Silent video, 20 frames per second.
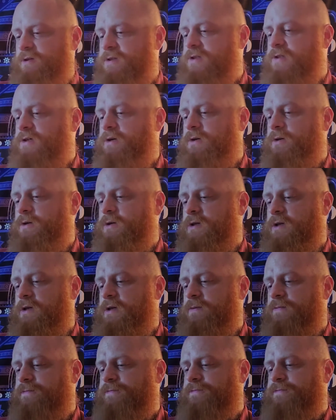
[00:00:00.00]

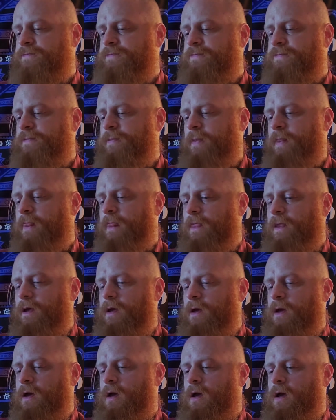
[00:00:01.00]
certainty.
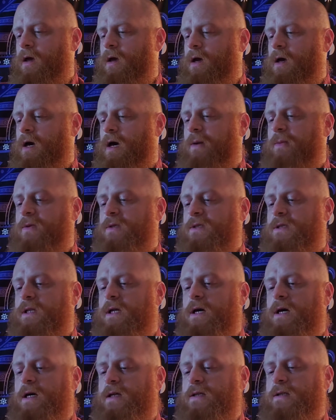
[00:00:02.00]
I was
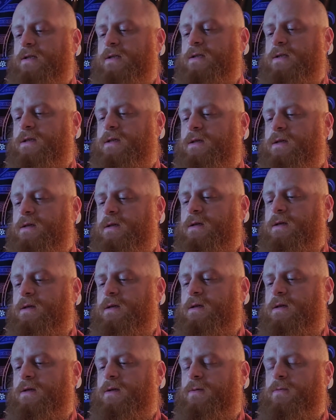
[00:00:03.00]
lost,
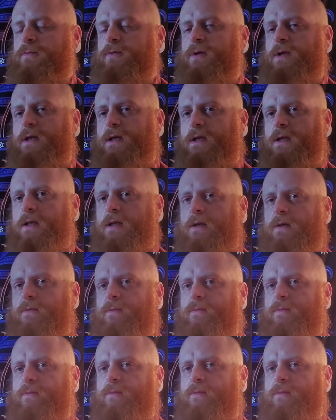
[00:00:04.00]
completely,